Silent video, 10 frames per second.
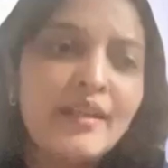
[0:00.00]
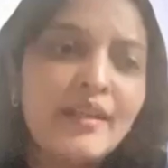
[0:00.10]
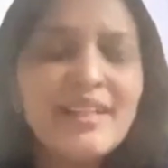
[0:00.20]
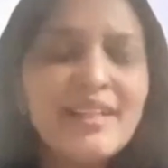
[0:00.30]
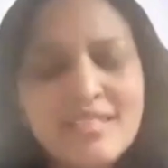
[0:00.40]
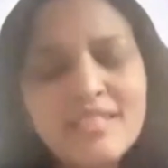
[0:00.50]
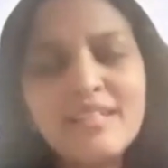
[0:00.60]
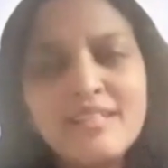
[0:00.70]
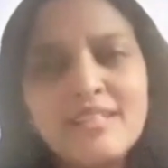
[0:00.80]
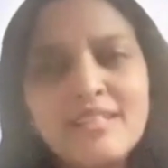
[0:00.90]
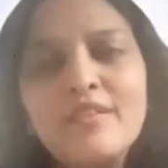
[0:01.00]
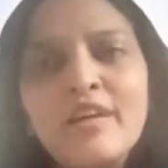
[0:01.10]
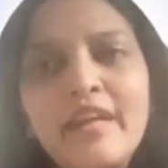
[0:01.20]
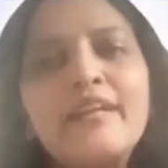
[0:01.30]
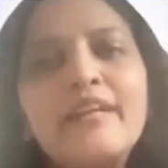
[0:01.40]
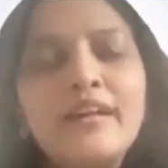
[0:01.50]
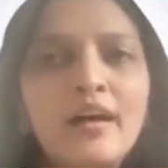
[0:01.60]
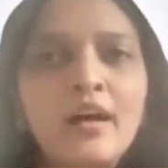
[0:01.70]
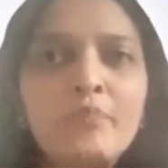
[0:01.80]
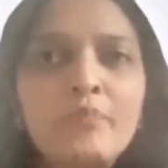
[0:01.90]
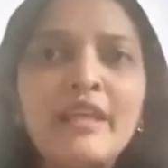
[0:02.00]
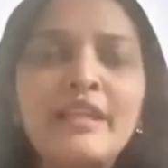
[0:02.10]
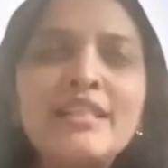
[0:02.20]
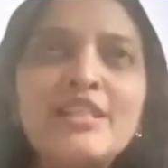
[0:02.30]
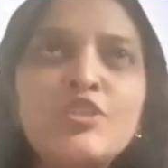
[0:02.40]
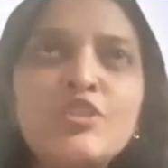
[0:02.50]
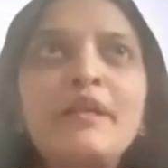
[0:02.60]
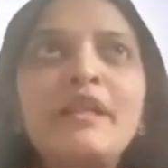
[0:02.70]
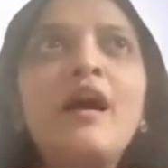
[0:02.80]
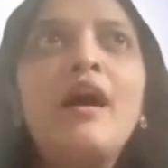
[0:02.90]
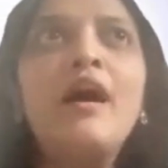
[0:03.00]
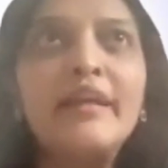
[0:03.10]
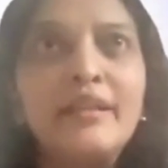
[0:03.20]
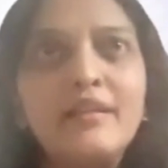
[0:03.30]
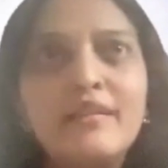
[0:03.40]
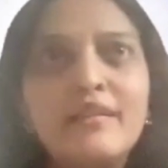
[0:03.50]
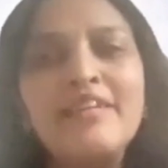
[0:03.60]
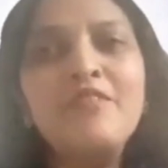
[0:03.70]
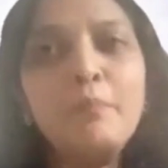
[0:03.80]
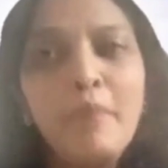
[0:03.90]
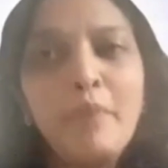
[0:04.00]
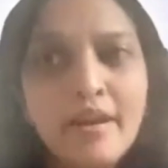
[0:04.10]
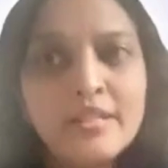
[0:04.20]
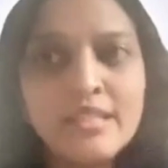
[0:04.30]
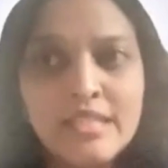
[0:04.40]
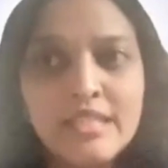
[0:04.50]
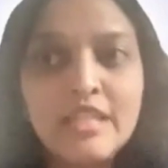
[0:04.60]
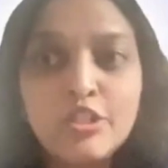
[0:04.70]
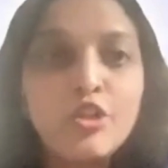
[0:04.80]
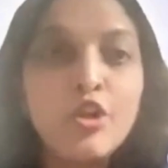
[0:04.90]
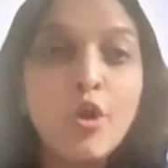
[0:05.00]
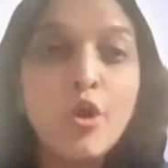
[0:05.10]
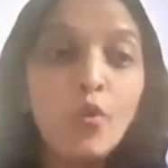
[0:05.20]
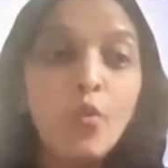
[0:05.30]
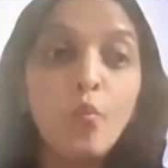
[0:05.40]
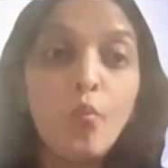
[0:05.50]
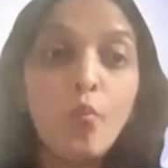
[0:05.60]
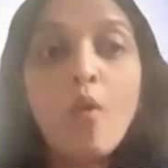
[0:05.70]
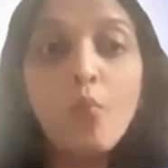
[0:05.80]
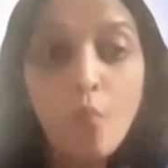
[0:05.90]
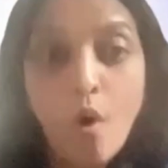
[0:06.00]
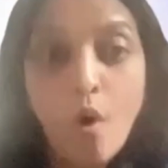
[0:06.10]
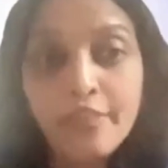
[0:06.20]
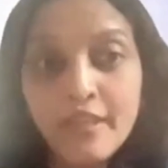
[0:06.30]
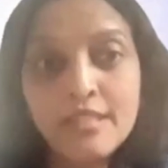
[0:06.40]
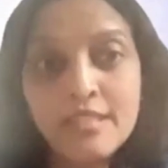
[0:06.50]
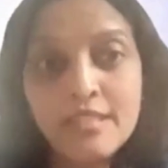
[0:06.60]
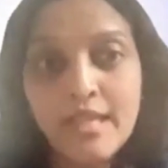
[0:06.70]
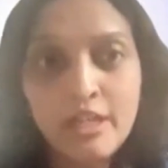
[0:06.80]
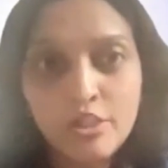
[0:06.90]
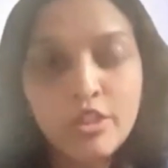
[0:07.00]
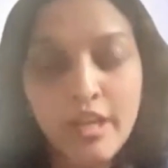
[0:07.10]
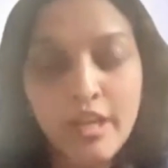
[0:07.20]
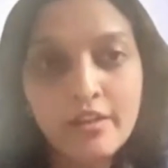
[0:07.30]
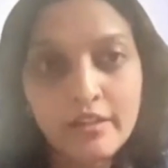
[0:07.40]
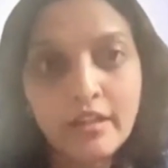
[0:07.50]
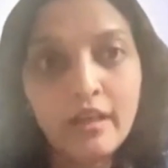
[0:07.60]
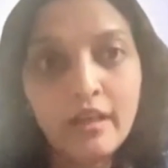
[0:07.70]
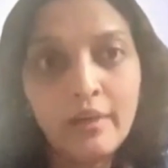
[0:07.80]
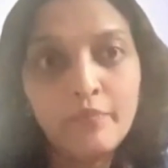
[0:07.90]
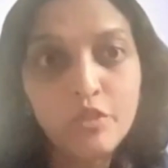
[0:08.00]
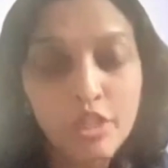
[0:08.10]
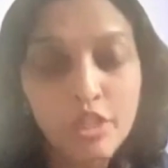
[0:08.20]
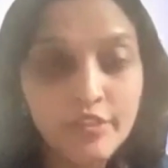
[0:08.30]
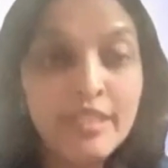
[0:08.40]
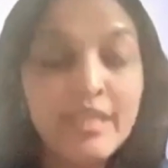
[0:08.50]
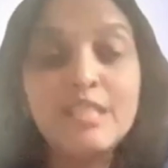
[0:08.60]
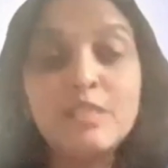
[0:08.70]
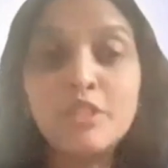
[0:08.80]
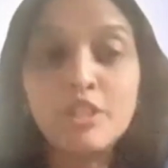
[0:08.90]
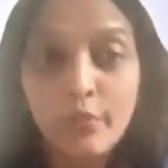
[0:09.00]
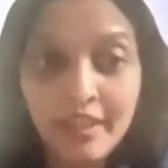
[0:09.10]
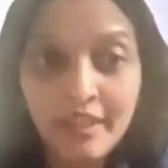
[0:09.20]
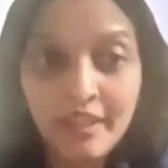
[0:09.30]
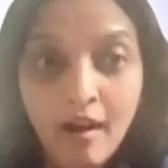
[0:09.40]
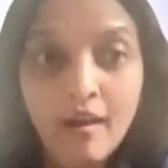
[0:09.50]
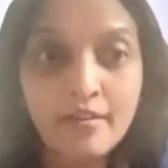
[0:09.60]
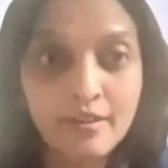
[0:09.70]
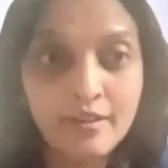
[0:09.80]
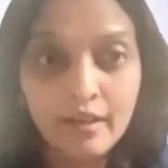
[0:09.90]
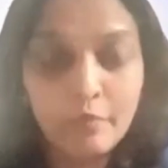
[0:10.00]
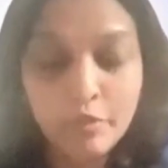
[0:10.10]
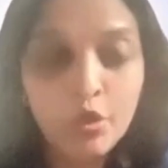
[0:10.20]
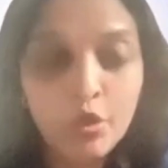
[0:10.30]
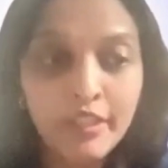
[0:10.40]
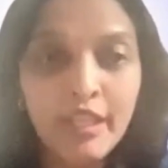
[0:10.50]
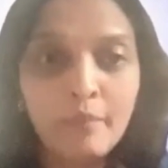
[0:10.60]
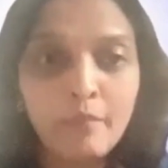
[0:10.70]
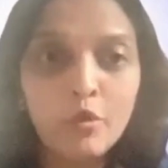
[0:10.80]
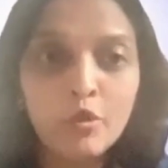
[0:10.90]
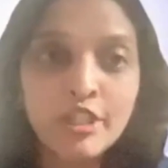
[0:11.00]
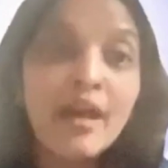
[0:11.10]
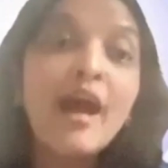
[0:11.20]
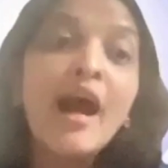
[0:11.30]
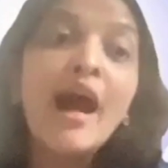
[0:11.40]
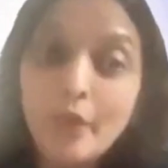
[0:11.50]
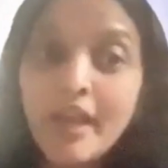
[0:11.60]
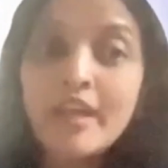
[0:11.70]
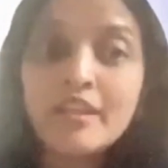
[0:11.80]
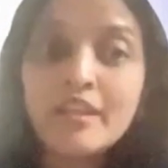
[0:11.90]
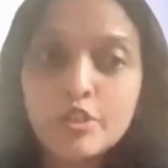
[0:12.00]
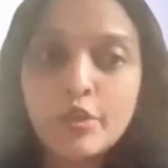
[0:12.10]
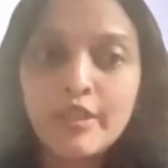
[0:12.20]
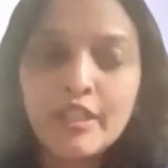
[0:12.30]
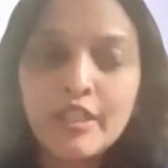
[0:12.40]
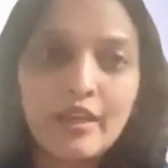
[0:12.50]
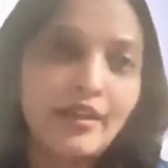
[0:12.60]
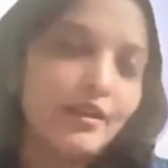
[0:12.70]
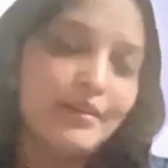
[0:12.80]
That is correct. It needs to be targeted, and even parents need to know what they say to their children, especially when they are showing their emotion and where they are showing their